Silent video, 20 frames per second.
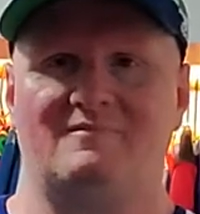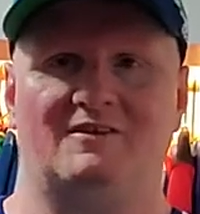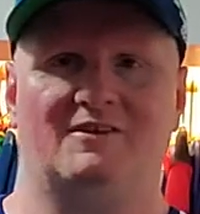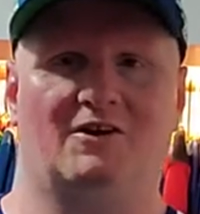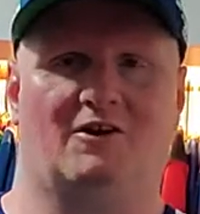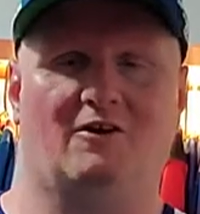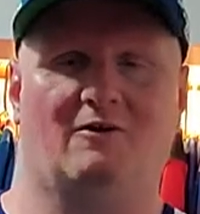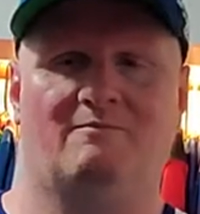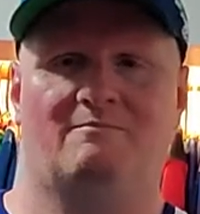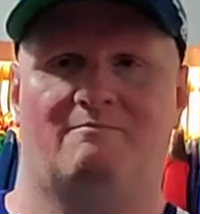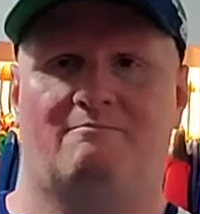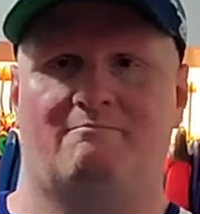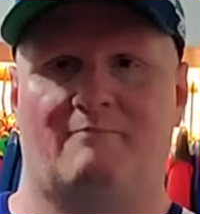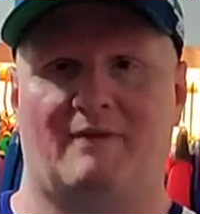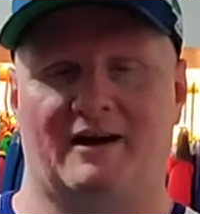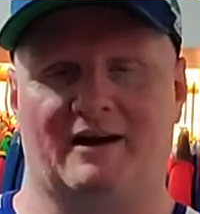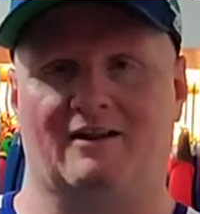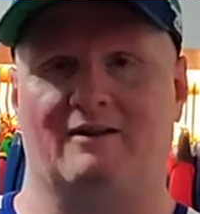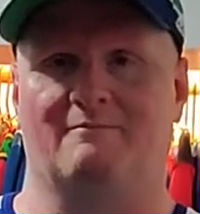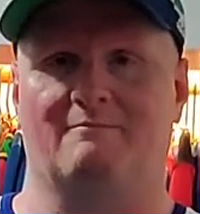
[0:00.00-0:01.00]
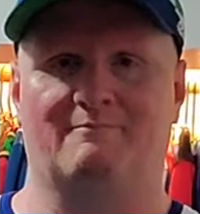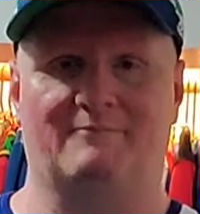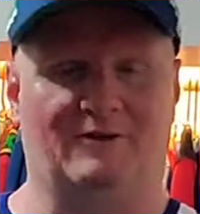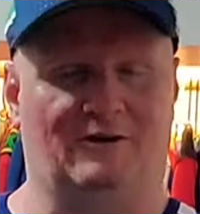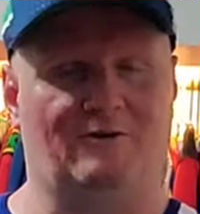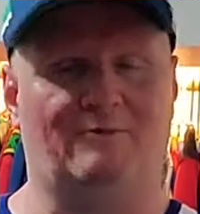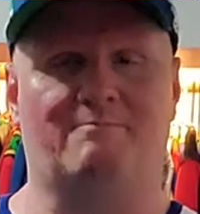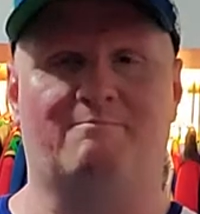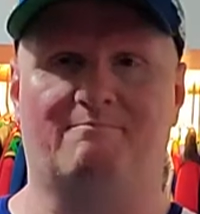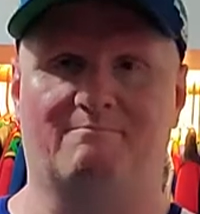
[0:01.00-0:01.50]
you know might you
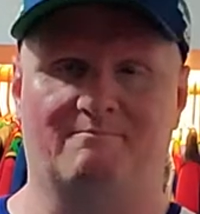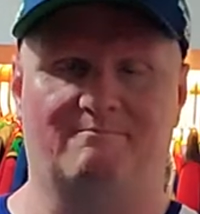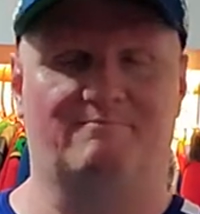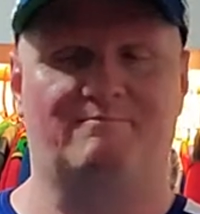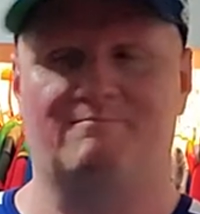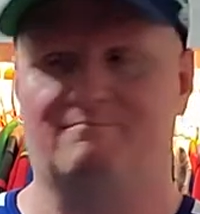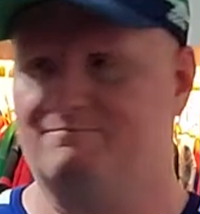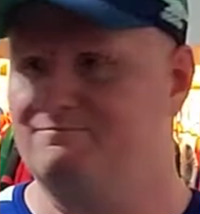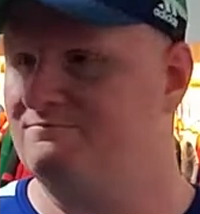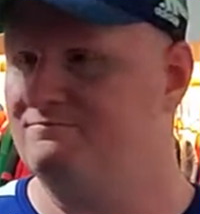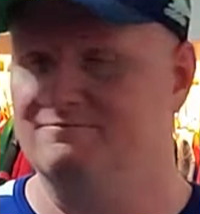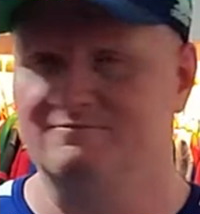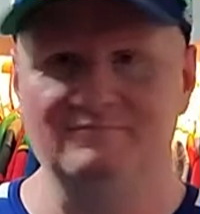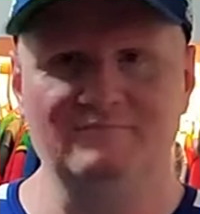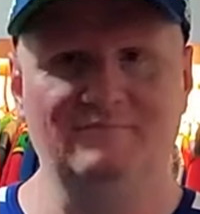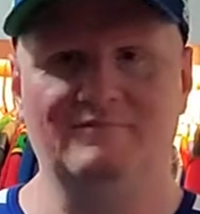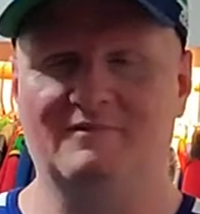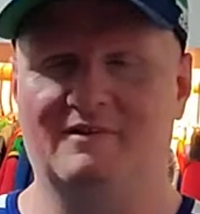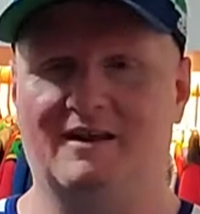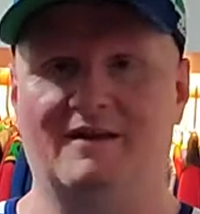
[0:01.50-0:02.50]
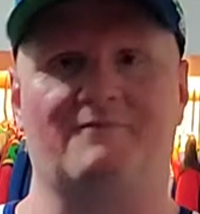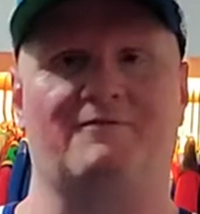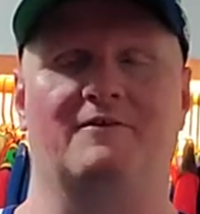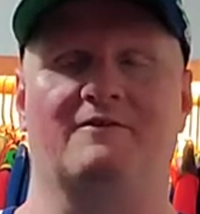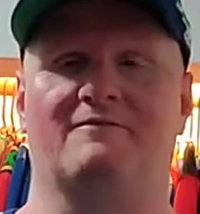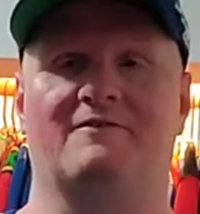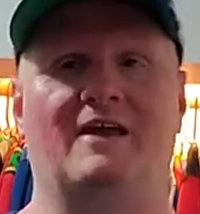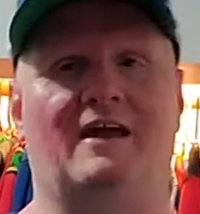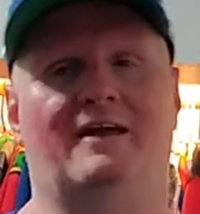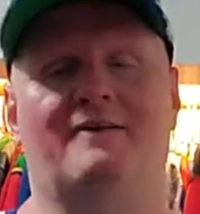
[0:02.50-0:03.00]
know if
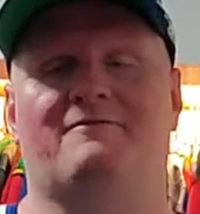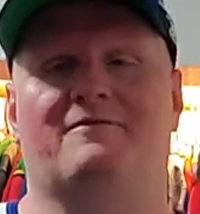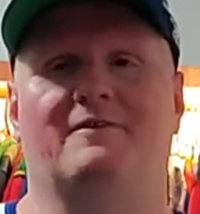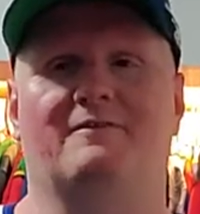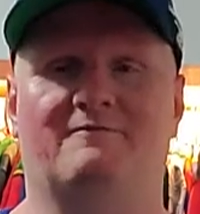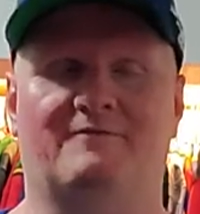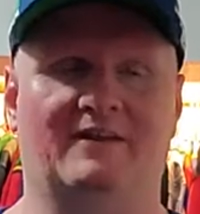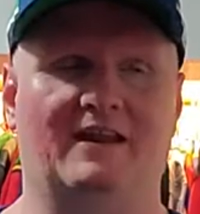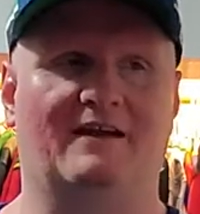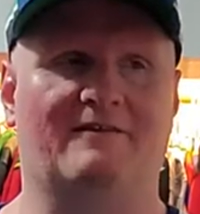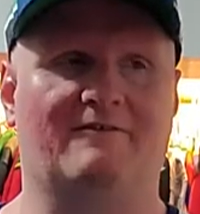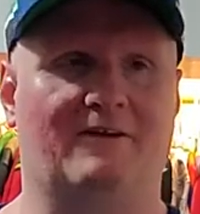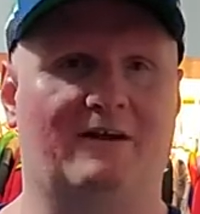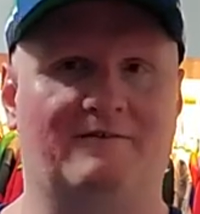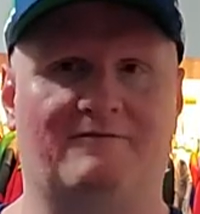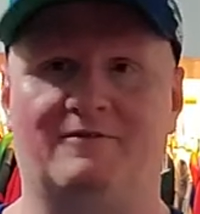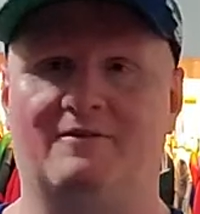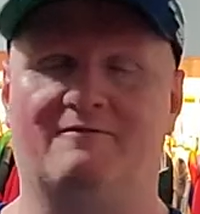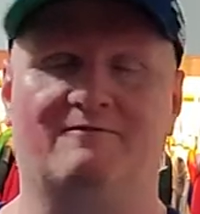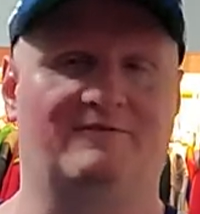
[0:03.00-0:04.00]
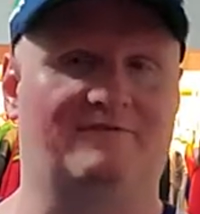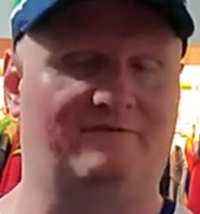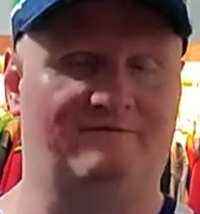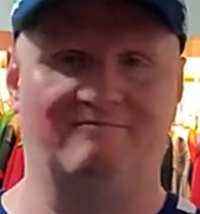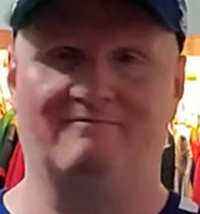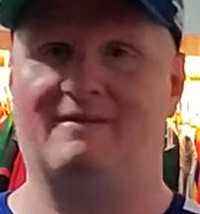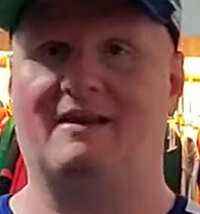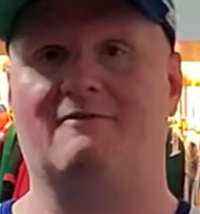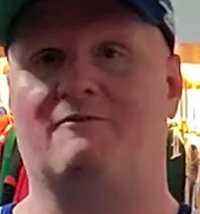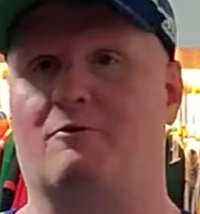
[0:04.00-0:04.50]
you've if you've never if you've
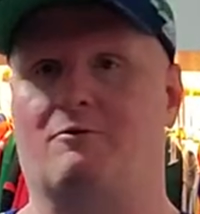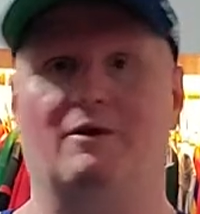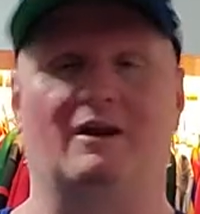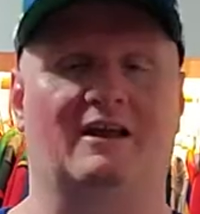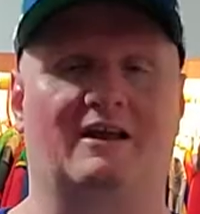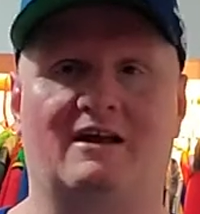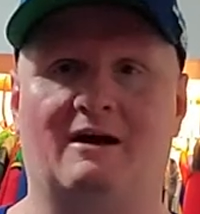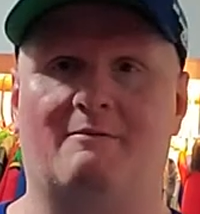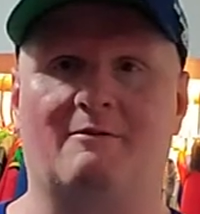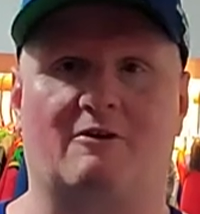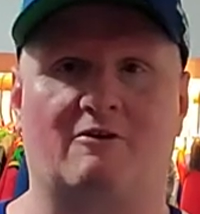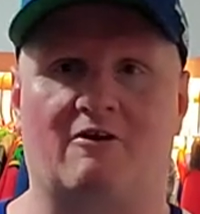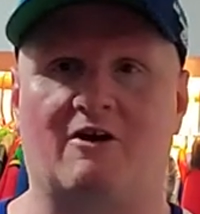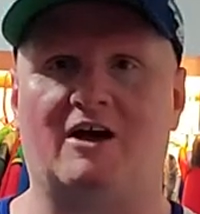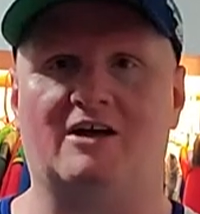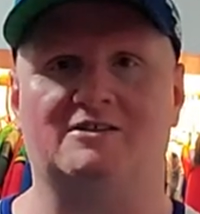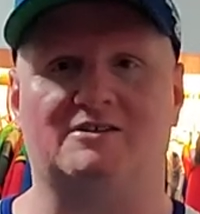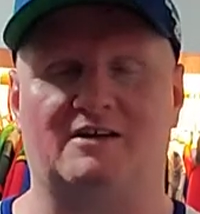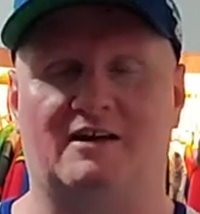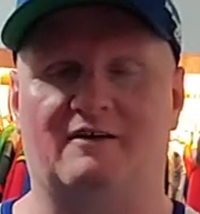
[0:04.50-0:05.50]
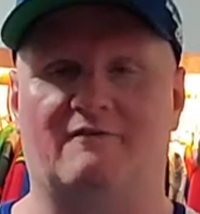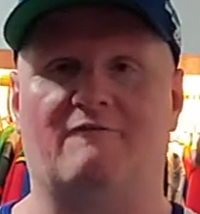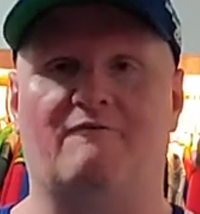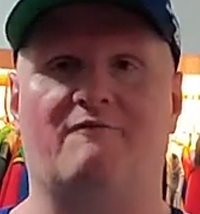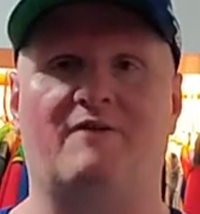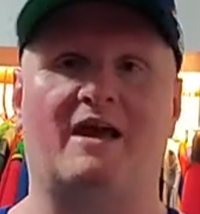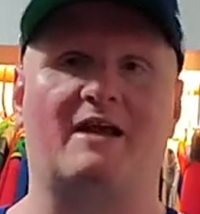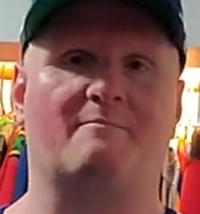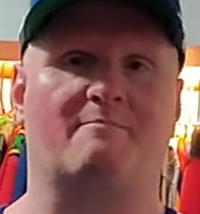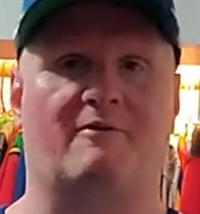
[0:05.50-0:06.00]
never really come across a
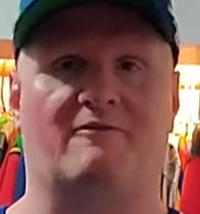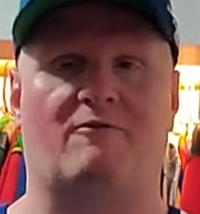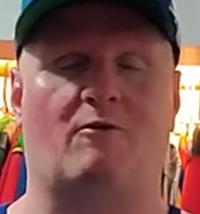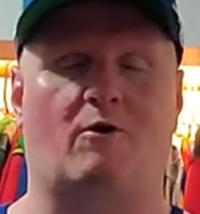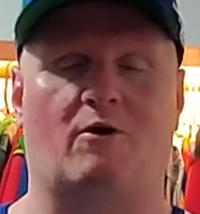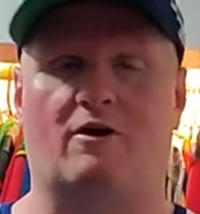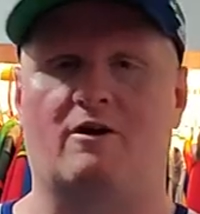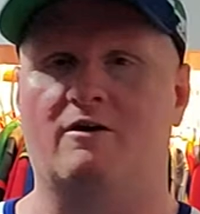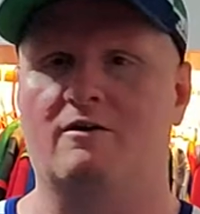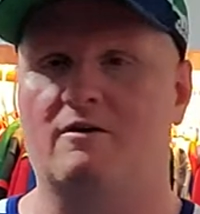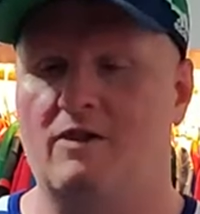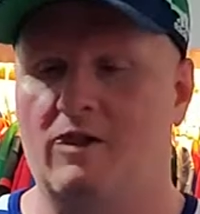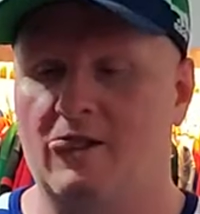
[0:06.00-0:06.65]
fake before